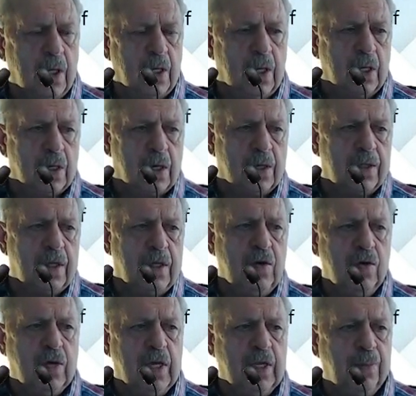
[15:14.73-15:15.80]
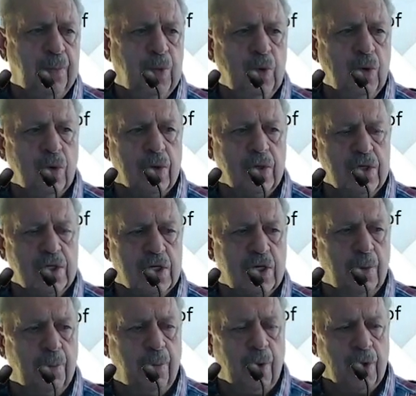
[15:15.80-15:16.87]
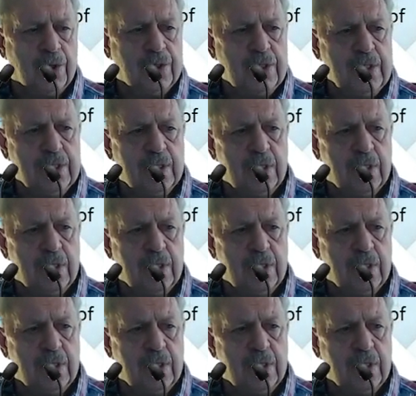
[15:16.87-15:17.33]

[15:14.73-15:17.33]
Right, then you get pure risk policies.